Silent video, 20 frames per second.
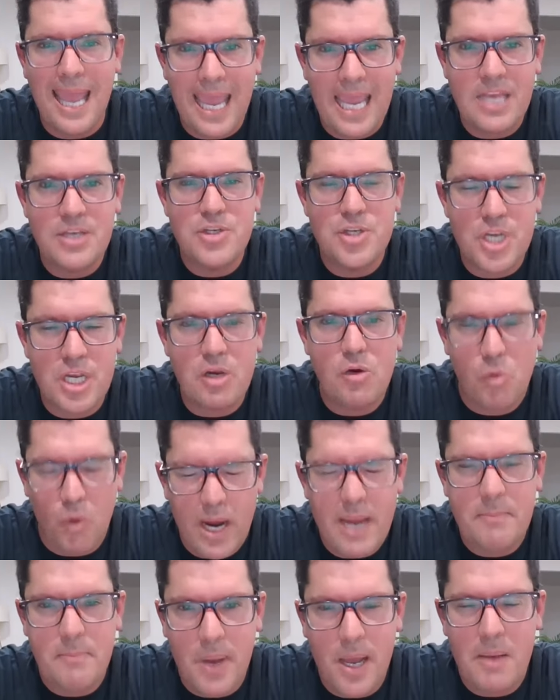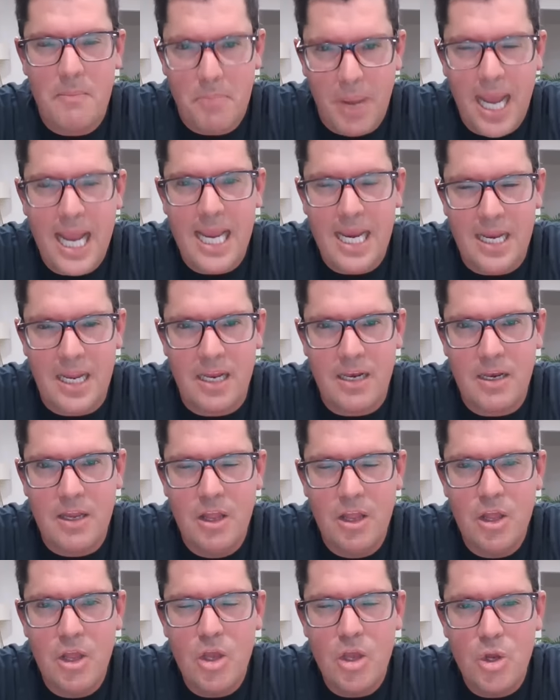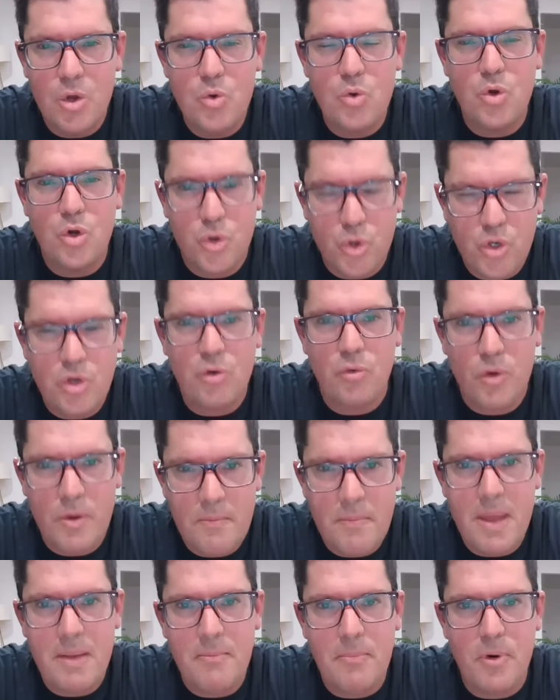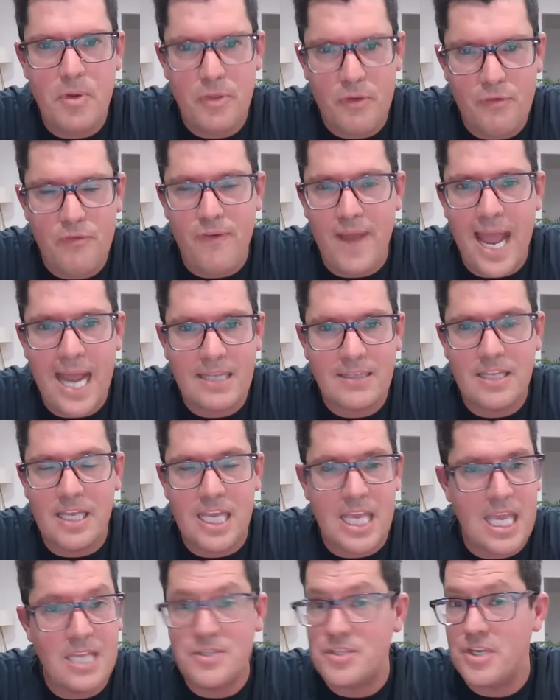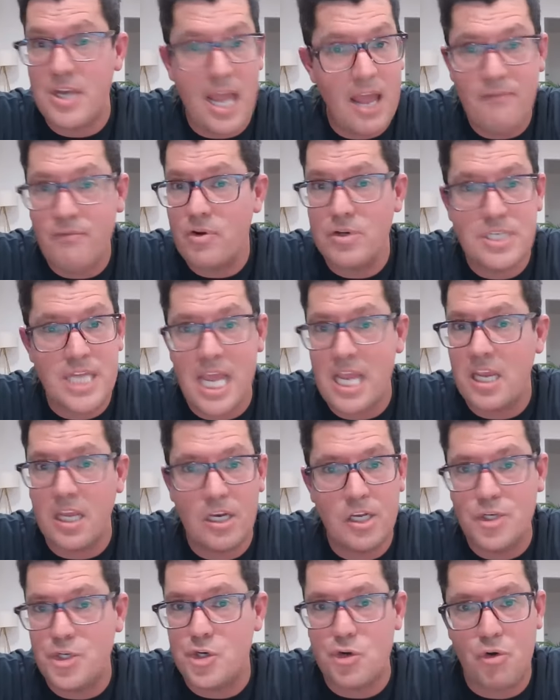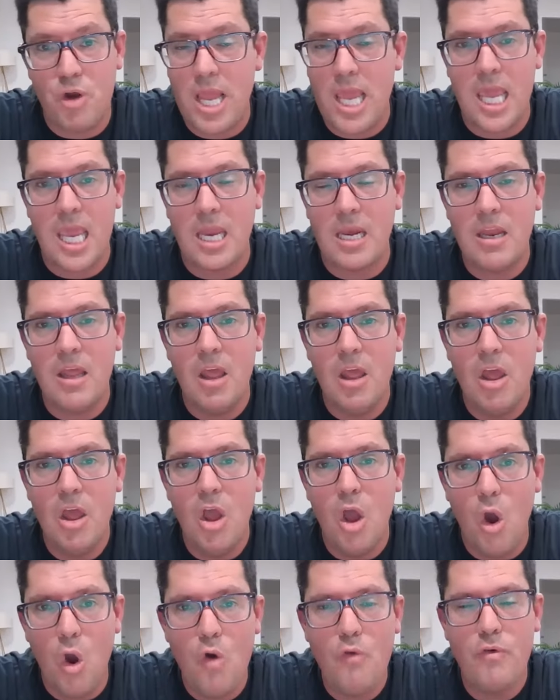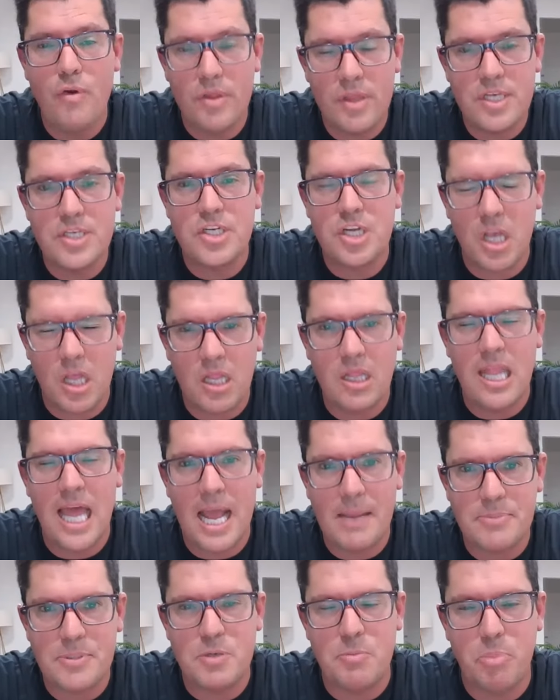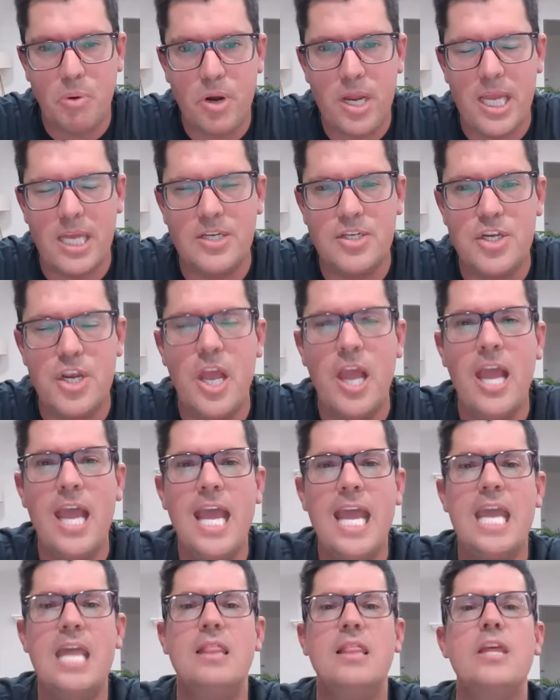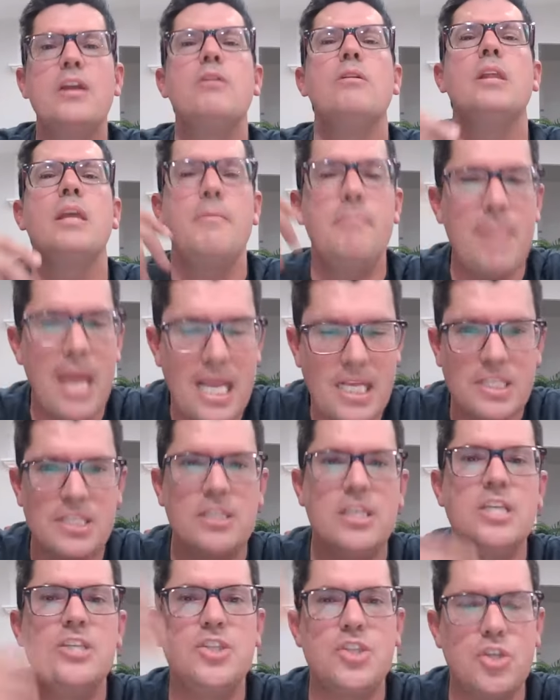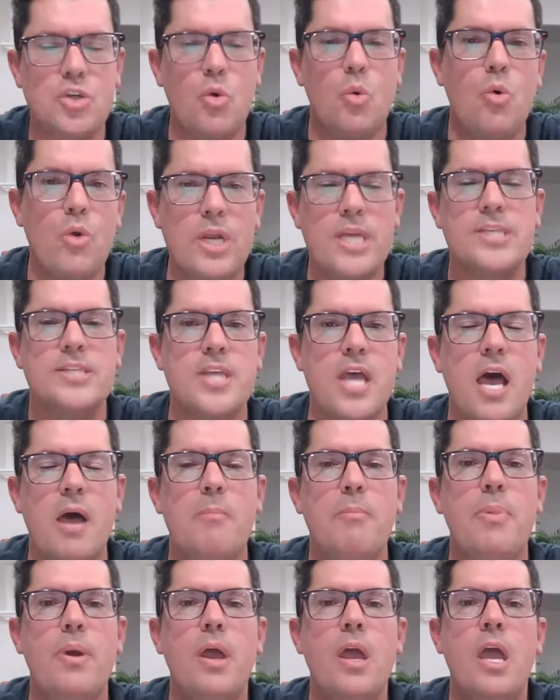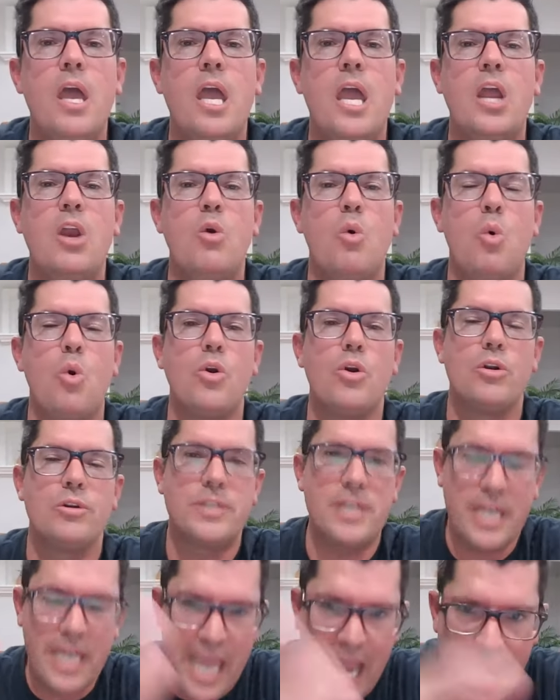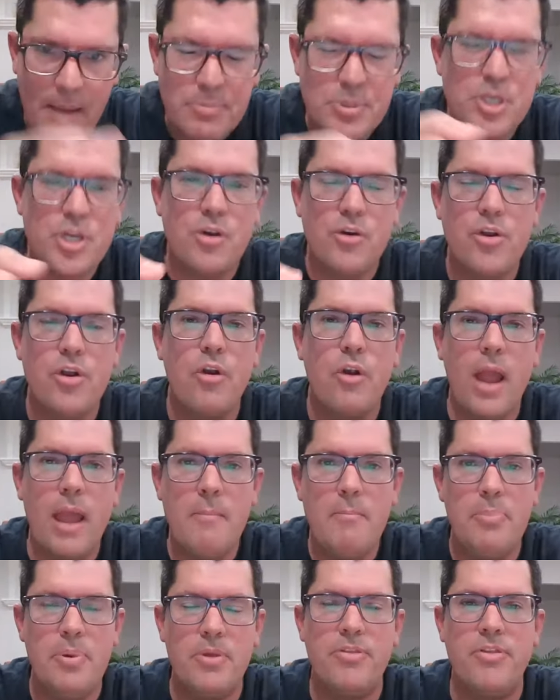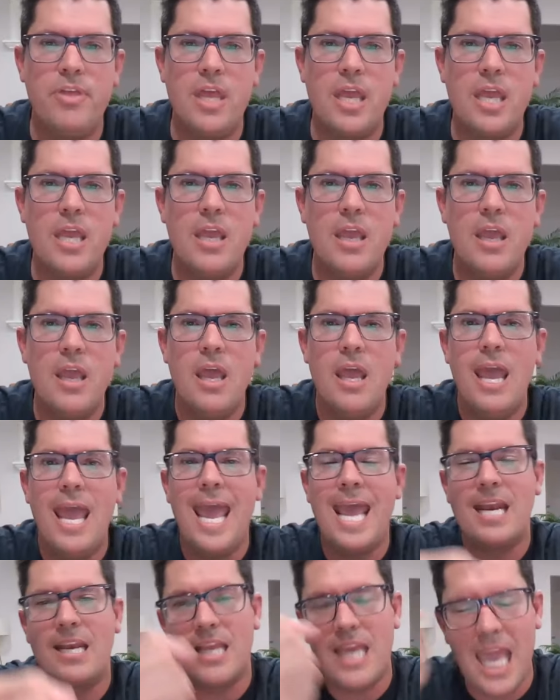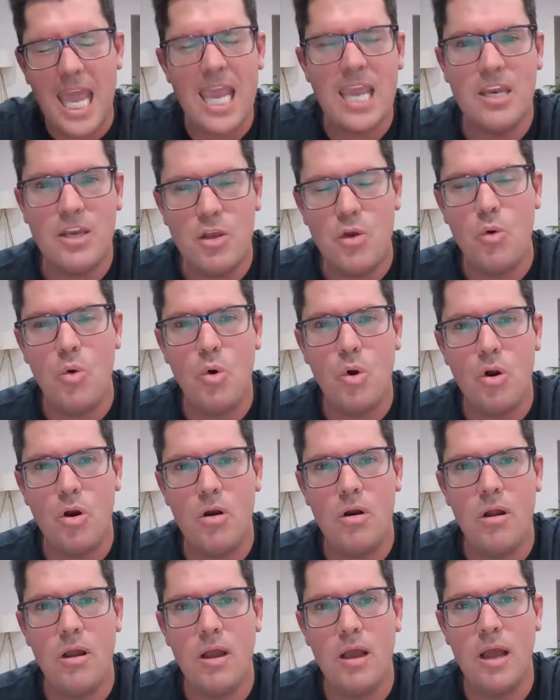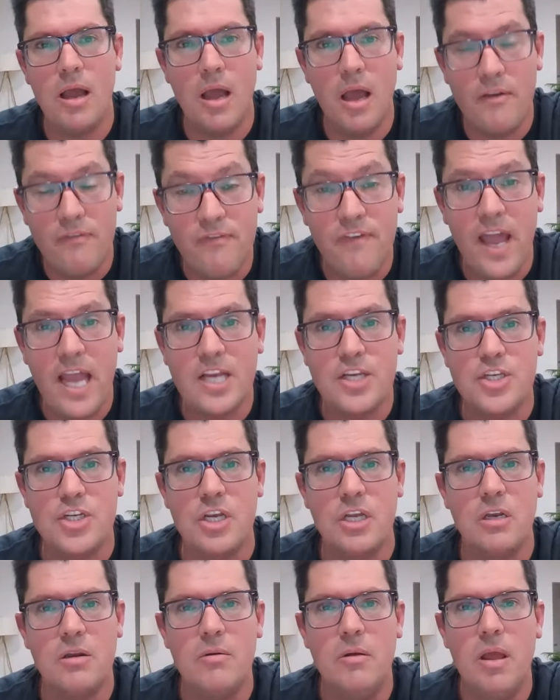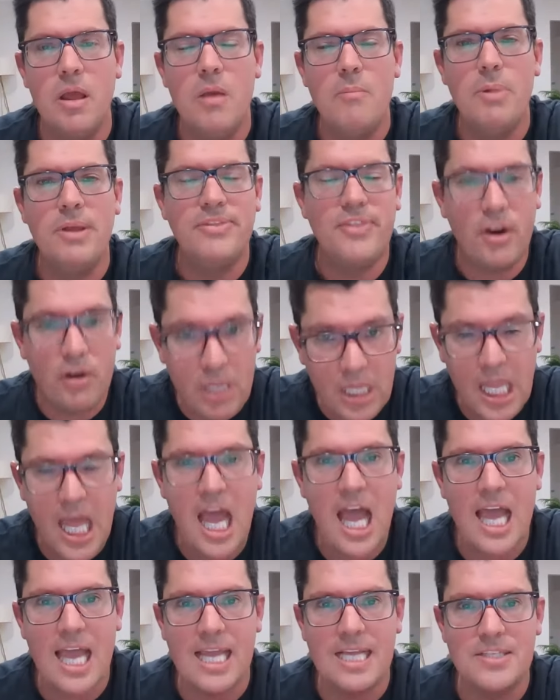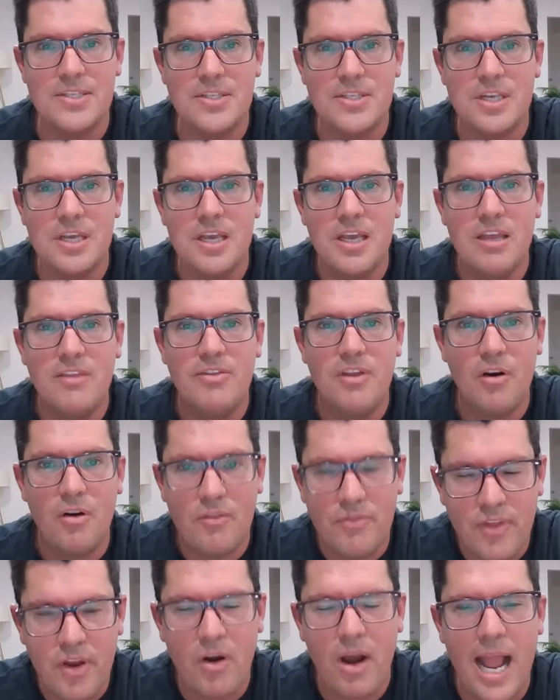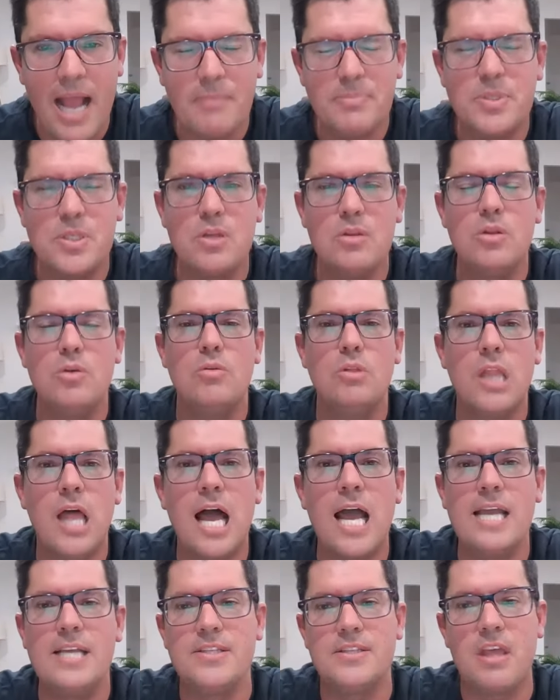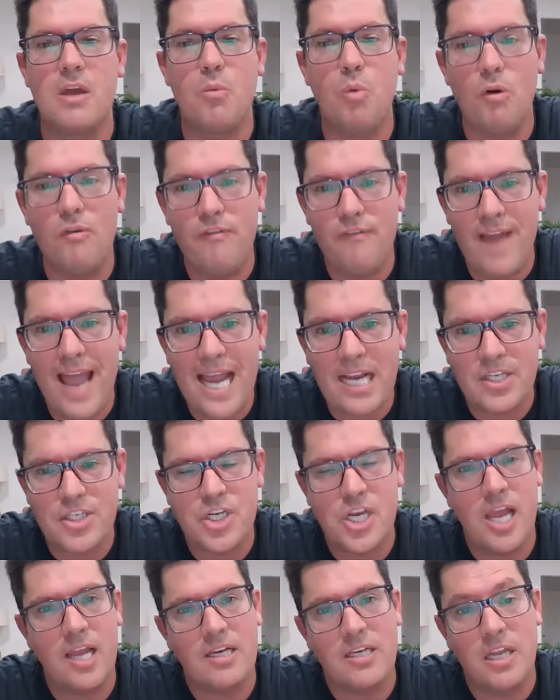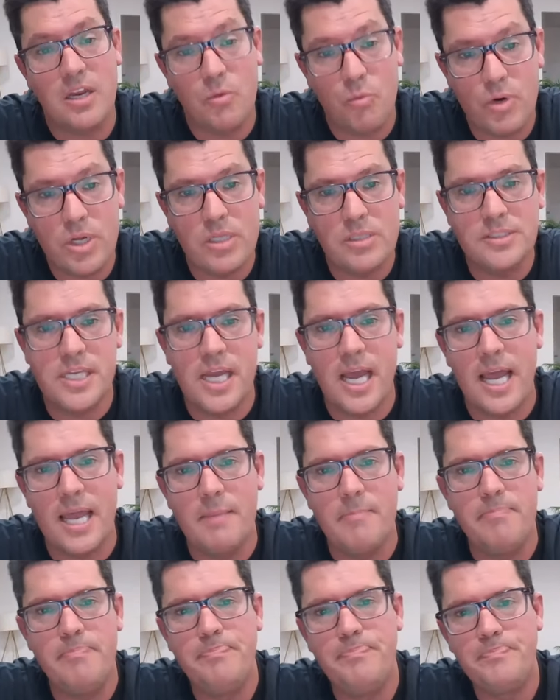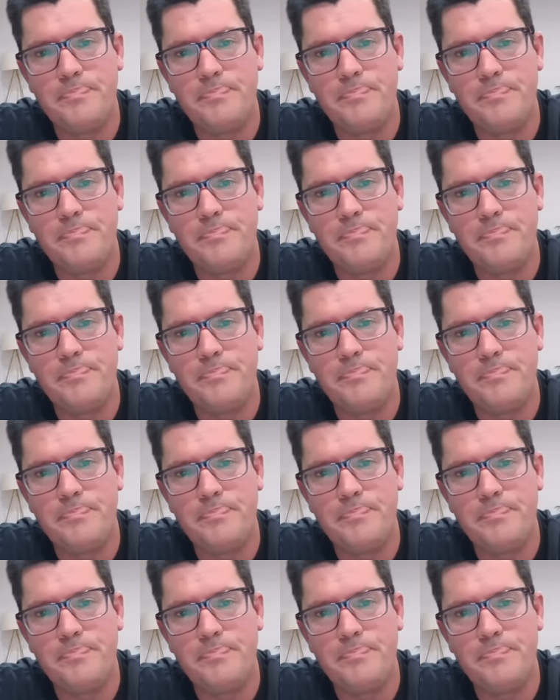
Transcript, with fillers: aging Grandpa Biden, who couldn't remember the fact that he's never taken a train over this collapsed bridge. He literally makes these stories up in order to capture your empathy and gain your uh, affection, but they're lies. They're, they're absolute lies that were fact-checked in real time.